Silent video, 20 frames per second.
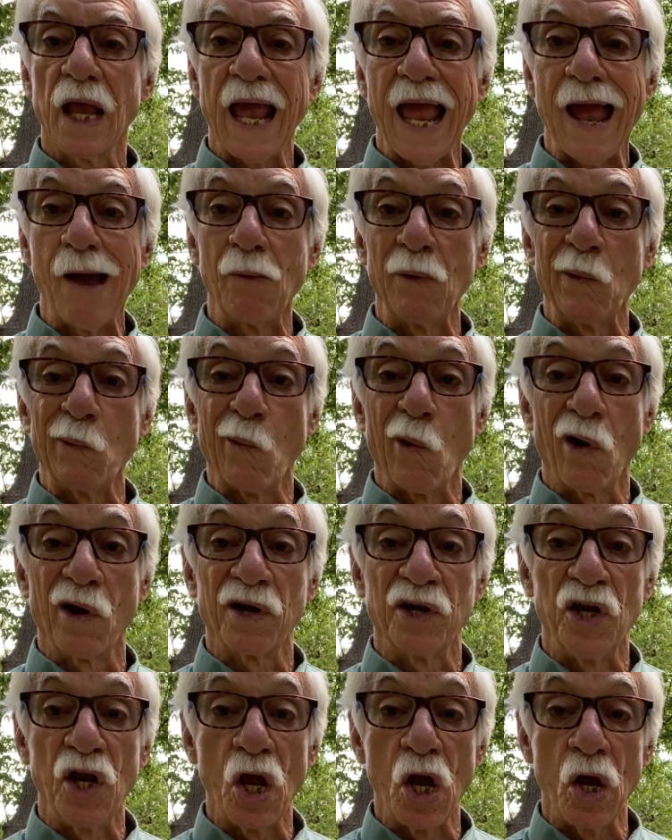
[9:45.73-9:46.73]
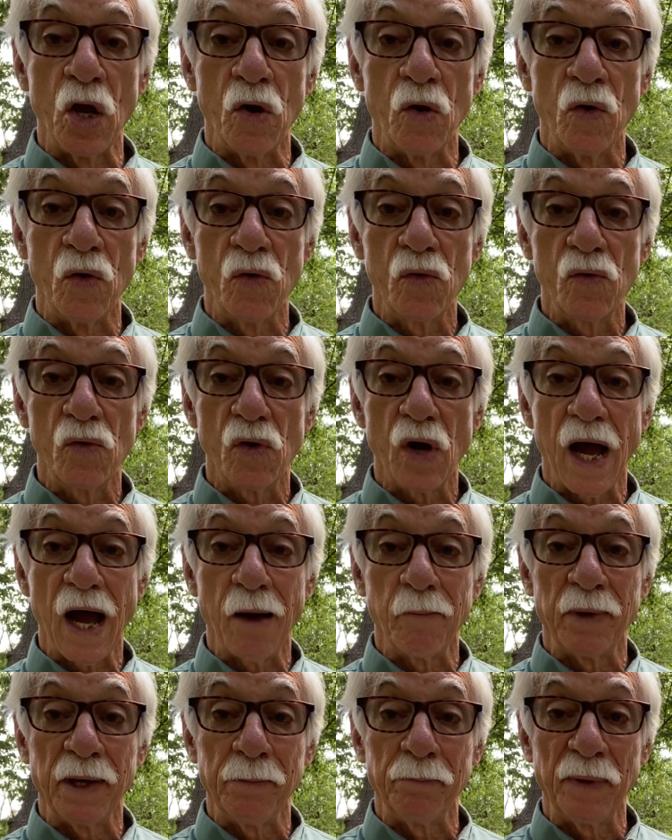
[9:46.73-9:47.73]
And we want to know how
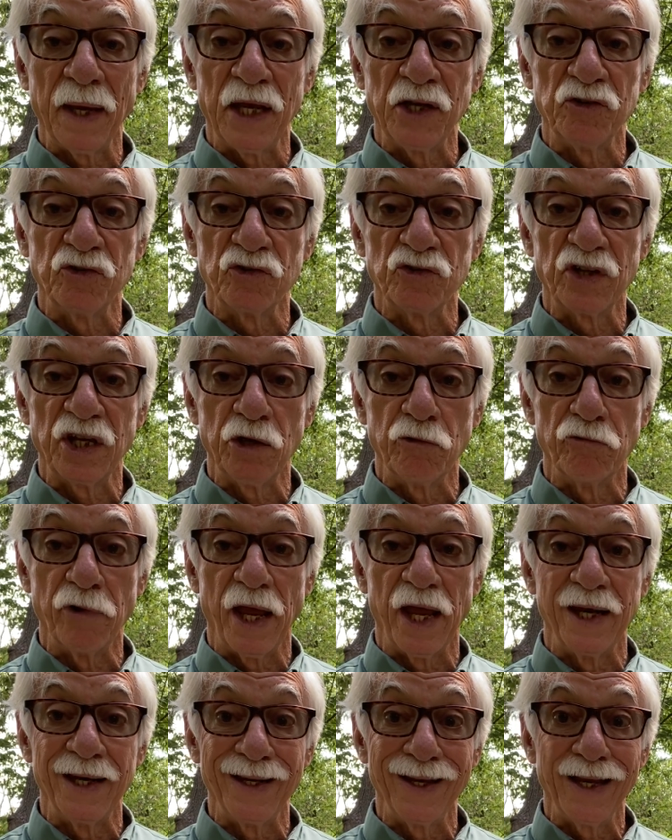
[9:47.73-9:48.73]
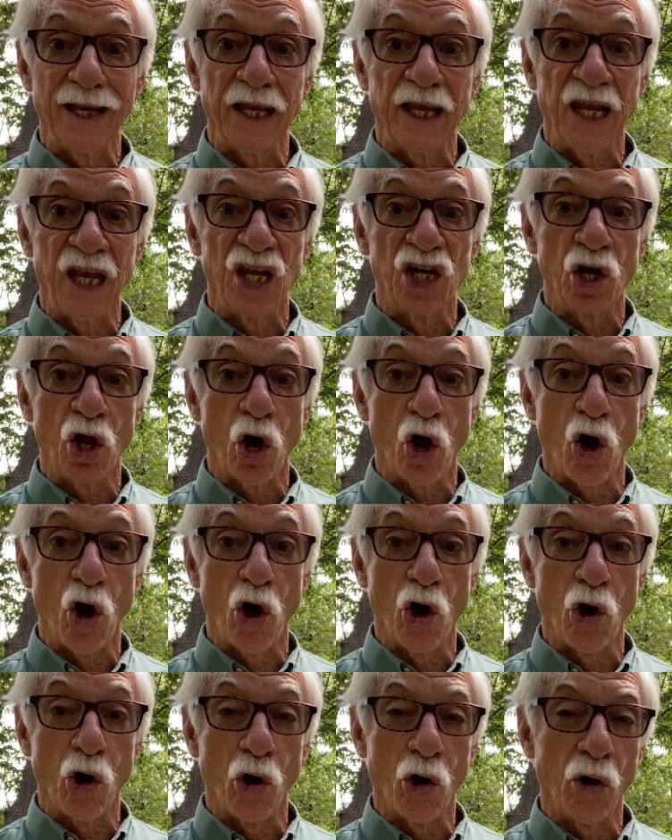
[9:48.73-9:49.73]
many pages he read in
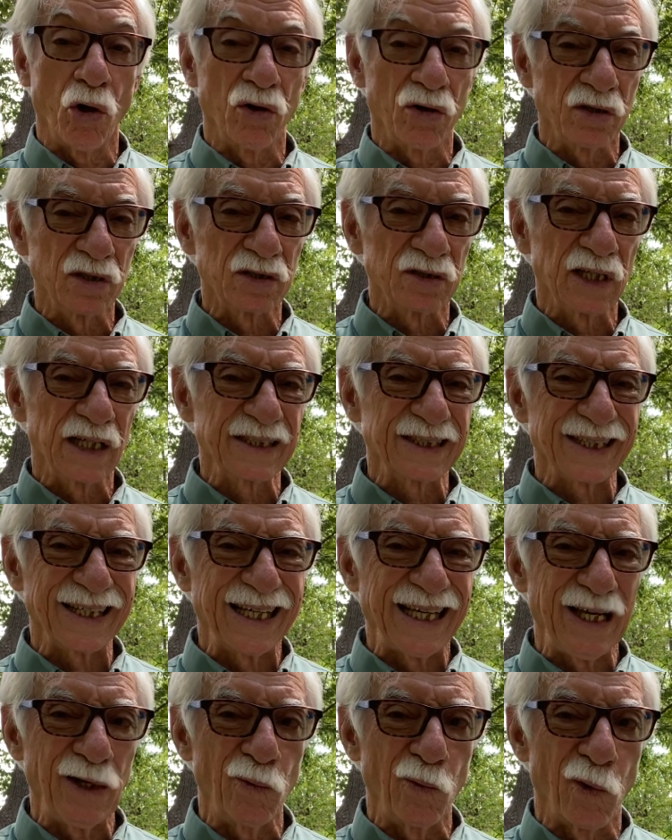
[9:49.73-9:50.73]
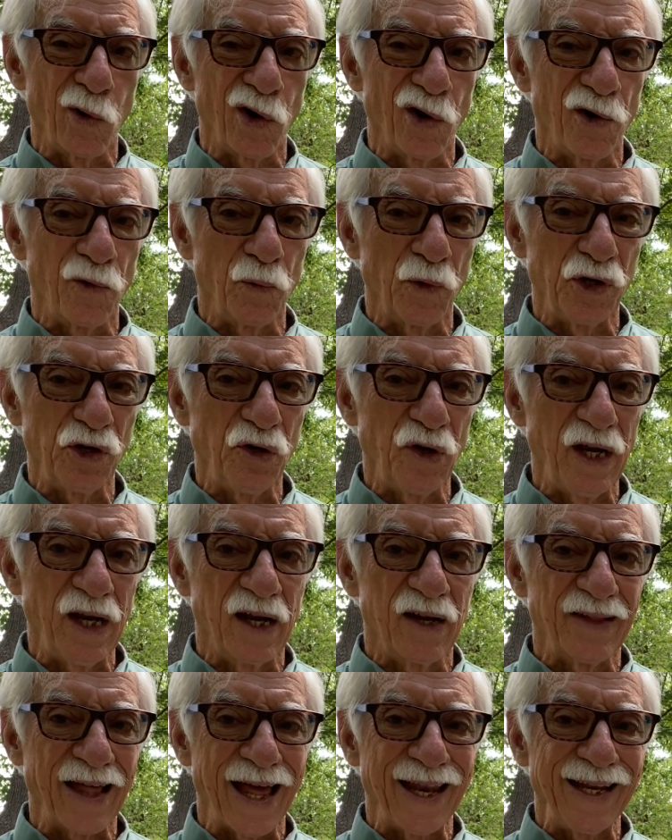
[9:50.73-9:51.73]
all. That's a key word. When you
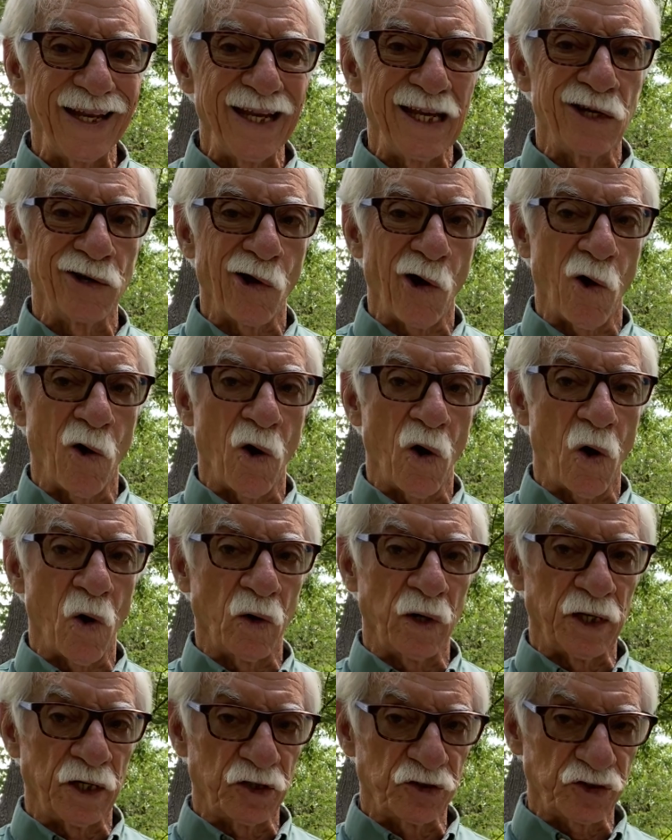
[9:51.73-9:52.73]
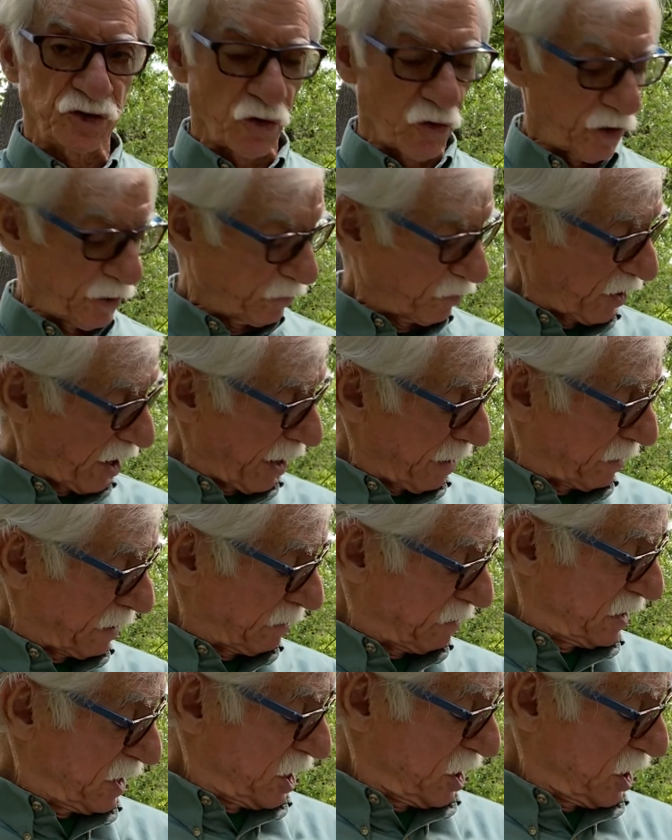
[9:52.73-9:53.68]
hear that in all in a story problem,